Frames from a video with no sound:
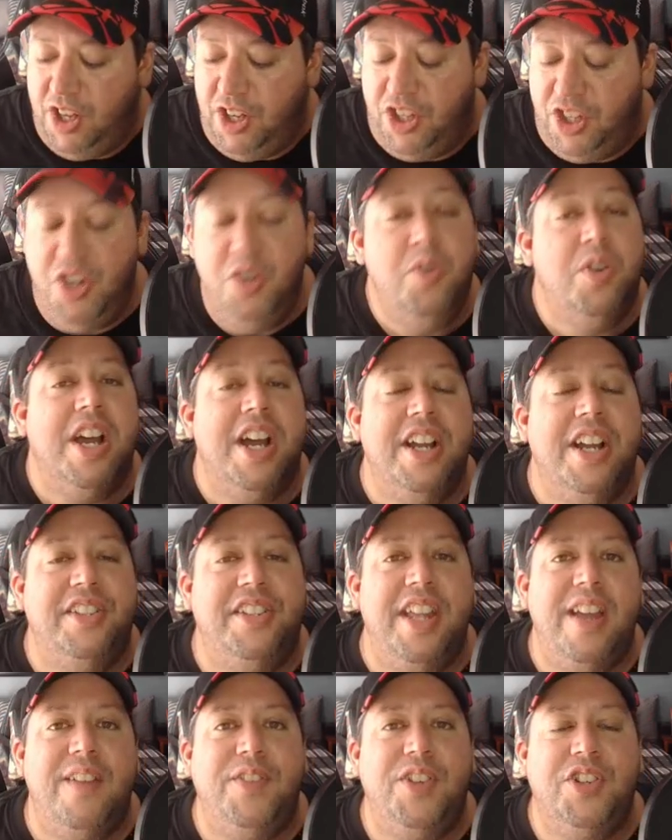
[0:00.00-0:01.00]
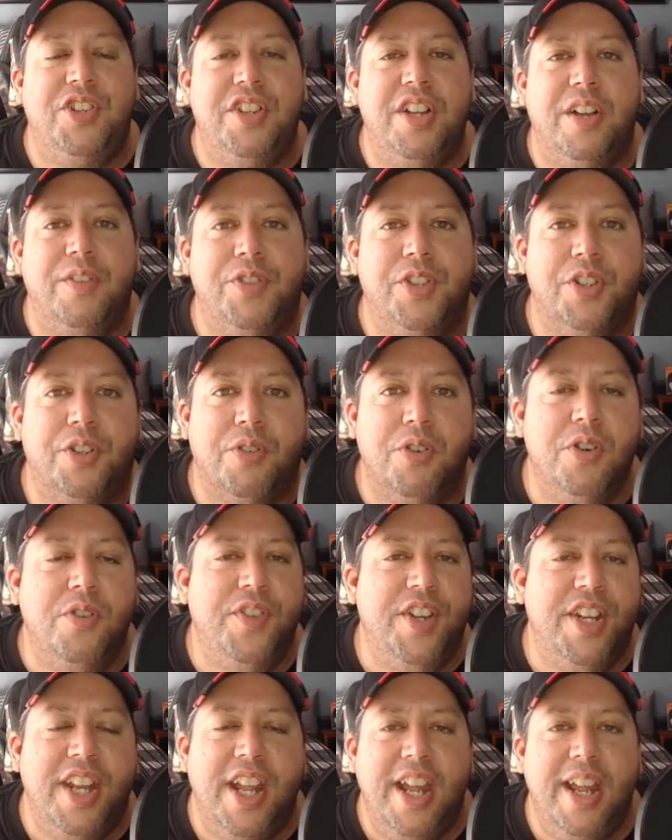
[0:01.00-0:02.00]
You guys have yourselves a
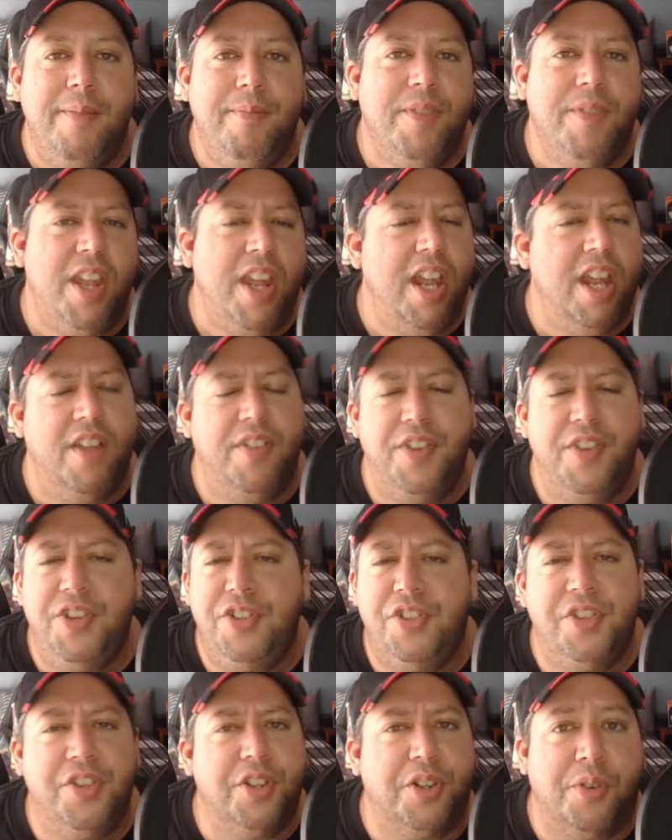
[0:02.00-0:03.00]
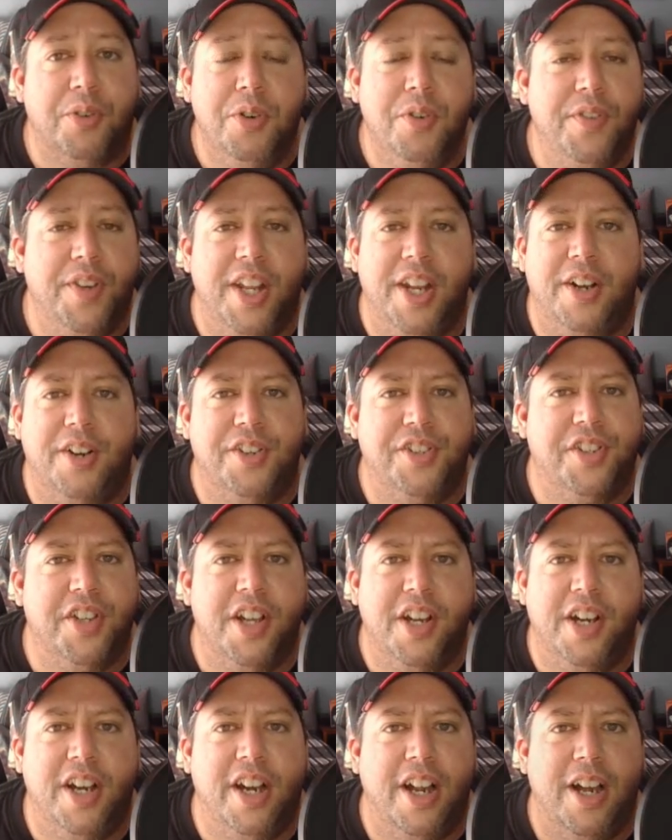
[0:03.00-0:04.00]
groovy day, and this is the Groovinator
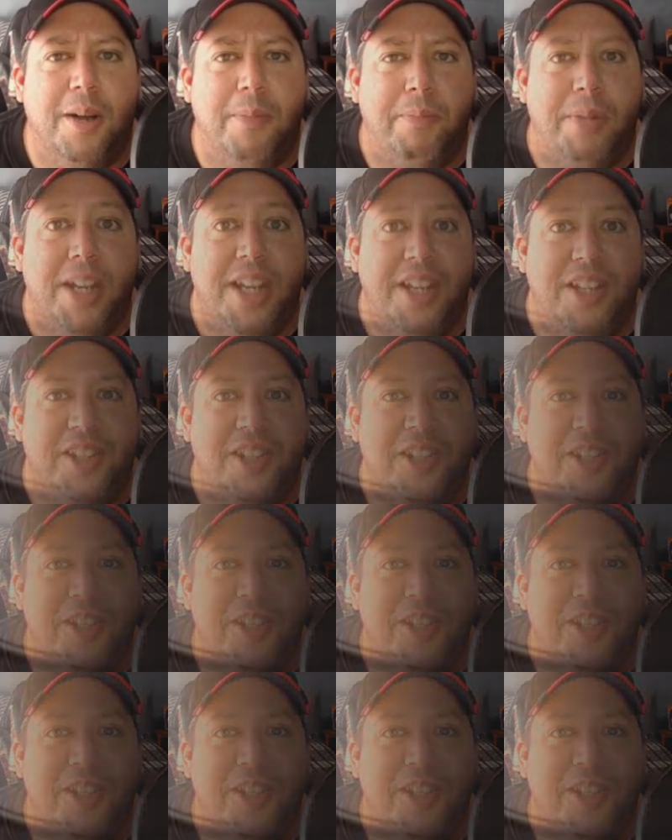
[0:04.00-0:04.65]
signing out. Peace.